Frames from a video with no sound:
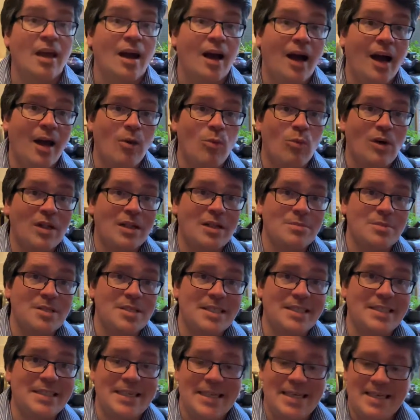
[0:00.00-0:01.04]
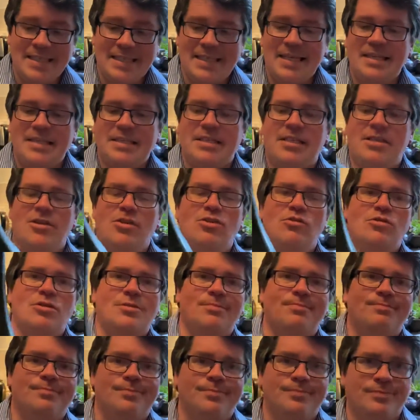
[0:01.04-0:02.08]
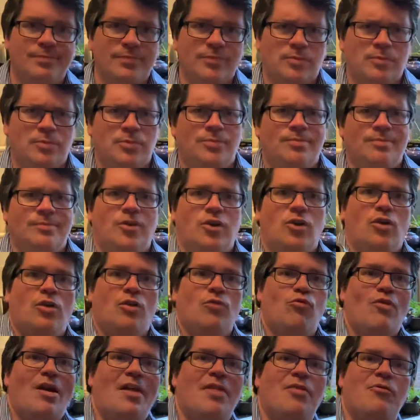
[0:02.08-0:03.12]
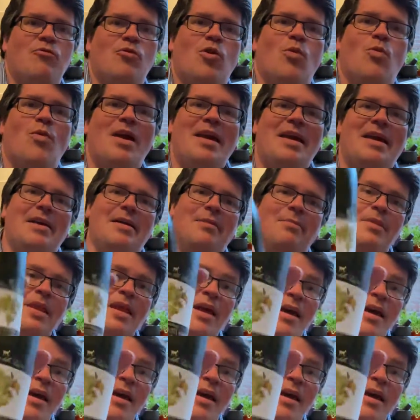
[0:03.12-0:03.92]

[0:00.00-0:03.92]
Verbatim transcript: Hi, welcome to today's tasting note. Going round the wrong way here.